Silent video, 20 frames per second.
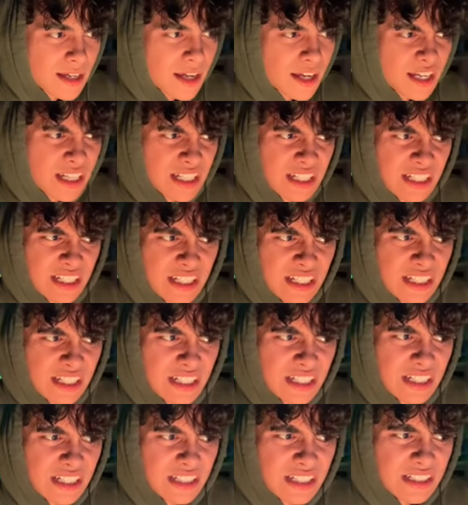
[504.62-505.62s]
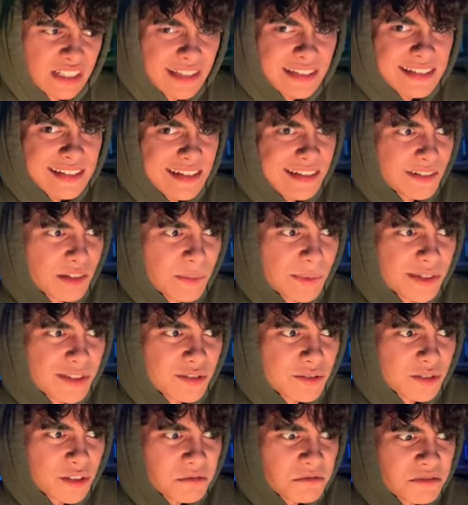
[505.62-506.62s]
sound a little bit
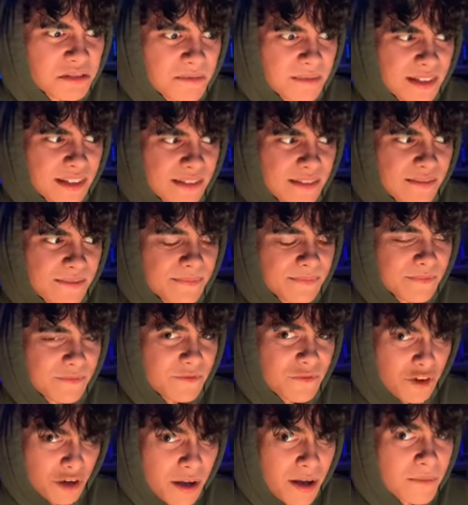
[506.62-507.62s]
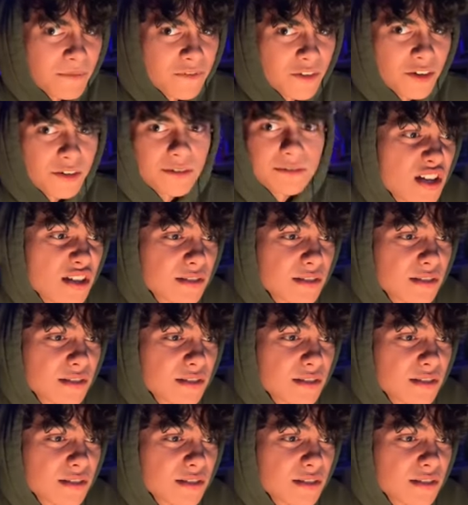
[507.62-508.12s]
too close to me for comfort.